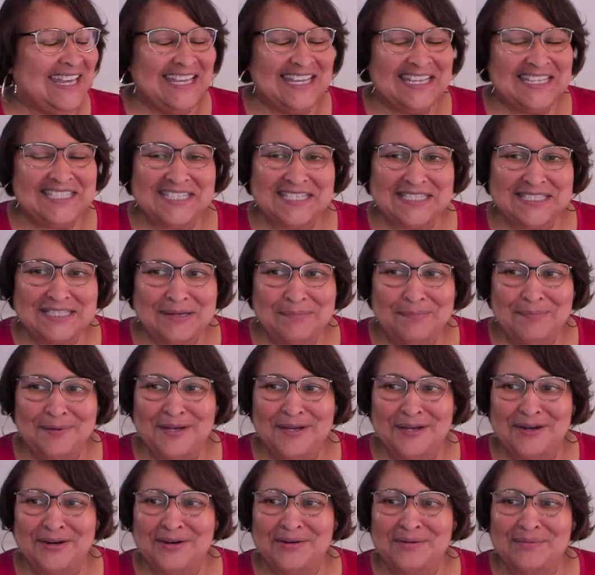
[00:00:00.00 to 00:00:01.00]
It
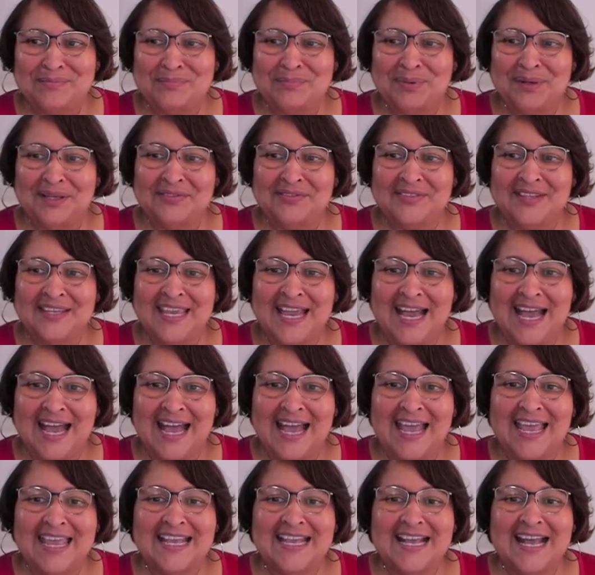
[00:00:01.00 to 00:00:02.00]
disappeared, but the
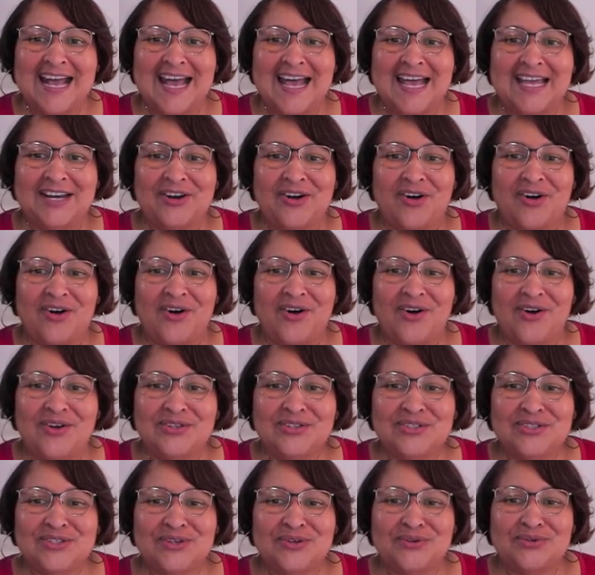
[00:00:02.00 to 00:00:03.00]
icon
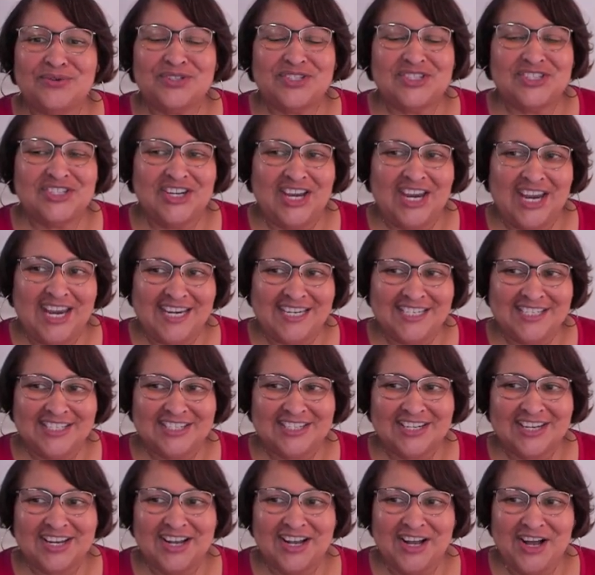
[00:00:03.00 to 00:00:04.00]
also
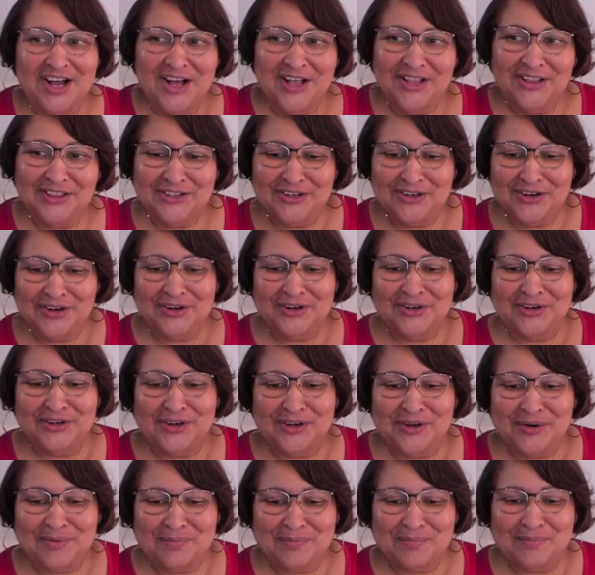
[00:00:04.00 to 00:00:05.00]
changed color.
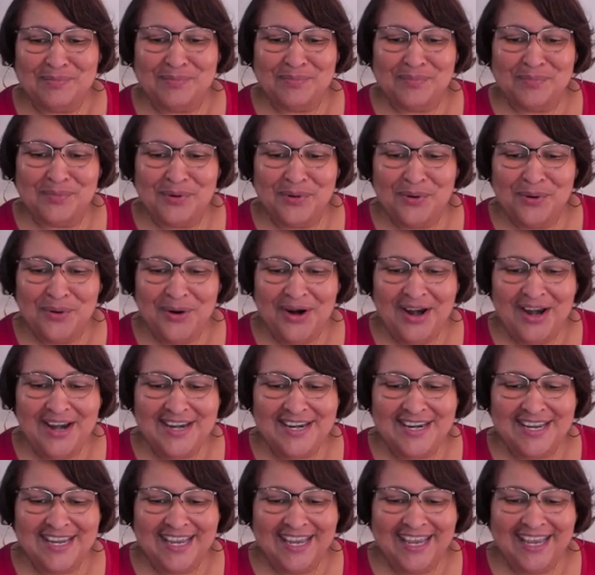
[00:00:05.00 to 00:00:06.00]
Good
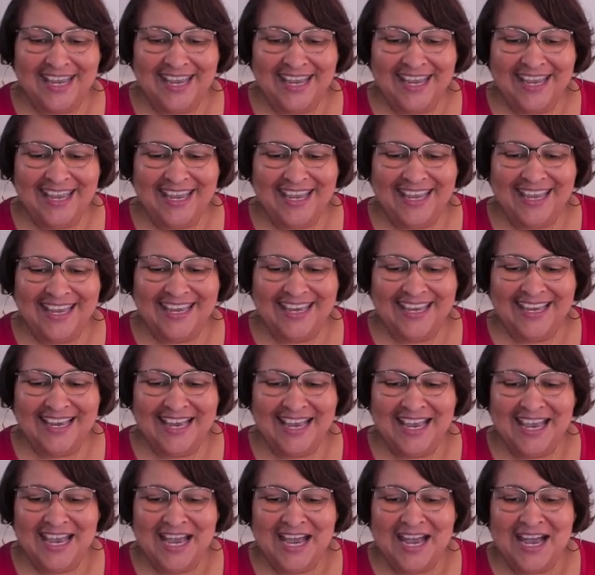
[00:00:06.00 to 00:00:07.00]
morning.